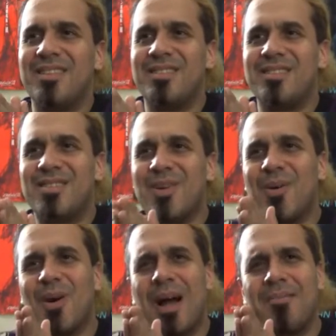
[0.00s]

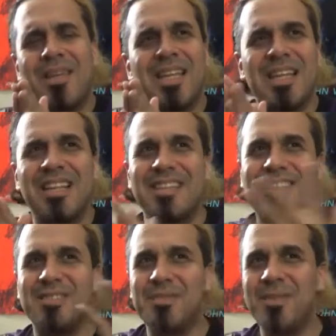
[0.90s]
So, I mean,
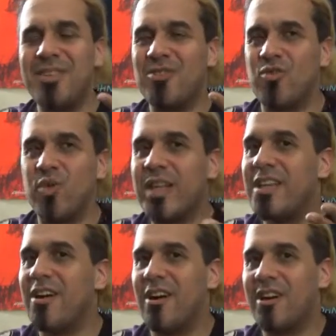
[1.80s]
this movie's
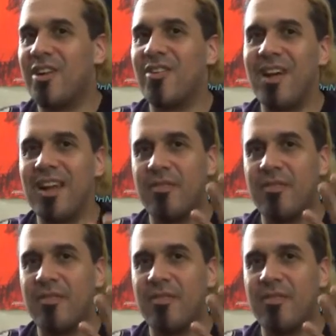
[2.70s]
really hard to grade.